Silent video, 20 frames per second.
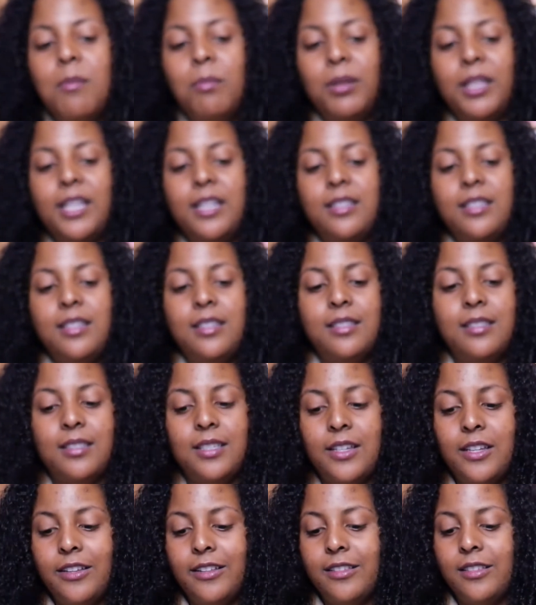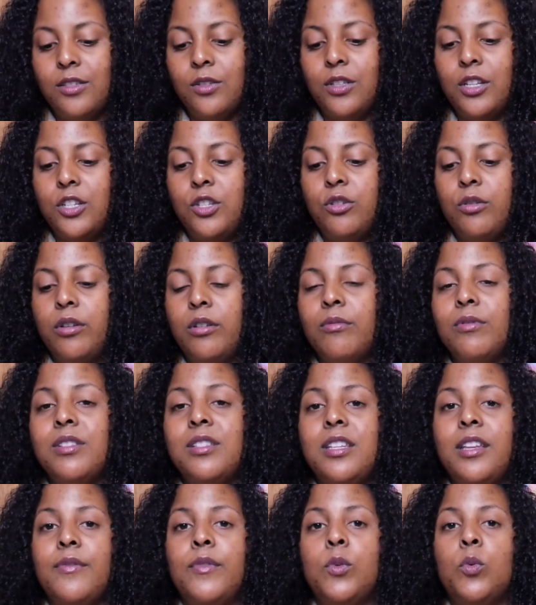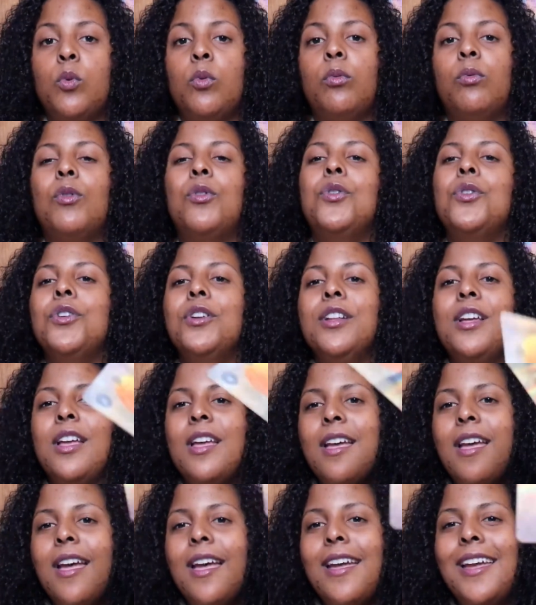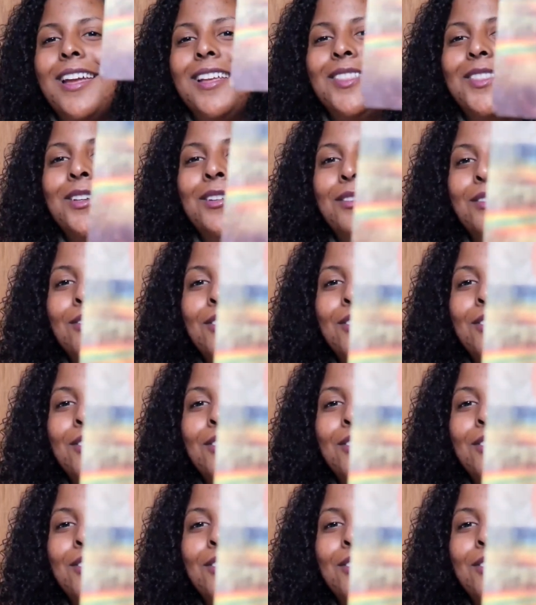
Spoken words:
planting seeds so that you can receive a reward, and the